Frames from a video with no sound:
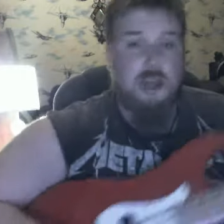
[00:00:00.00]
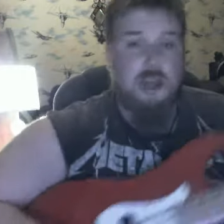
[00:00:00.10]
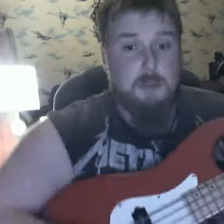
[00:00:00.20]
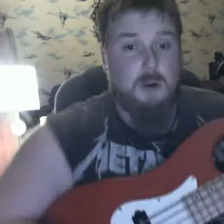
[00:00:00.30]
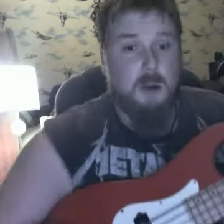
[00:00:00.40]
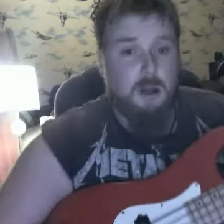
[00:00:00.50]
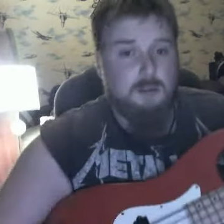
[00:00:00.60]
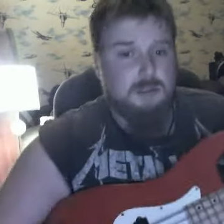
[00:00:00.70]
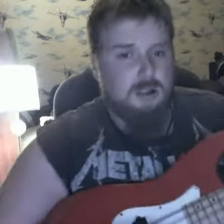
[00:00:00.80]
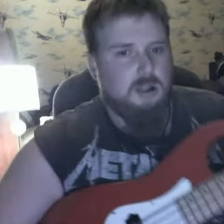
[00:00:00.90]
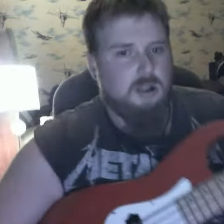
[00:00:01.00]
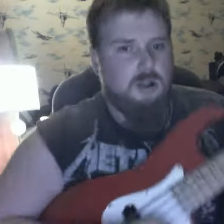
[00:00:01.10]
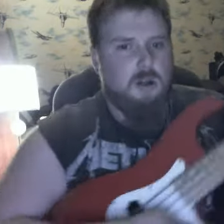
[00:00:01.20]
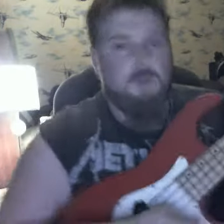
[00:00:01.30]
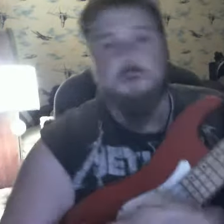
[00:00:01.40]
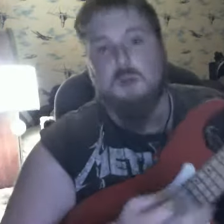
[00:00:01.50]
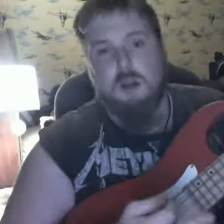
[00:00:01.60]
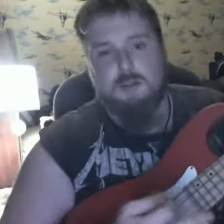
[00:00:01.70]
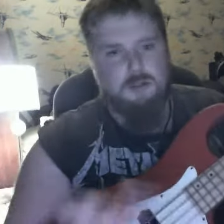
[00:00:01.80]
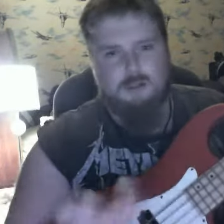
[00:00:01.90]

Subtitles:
hammer-offs or pull-offs.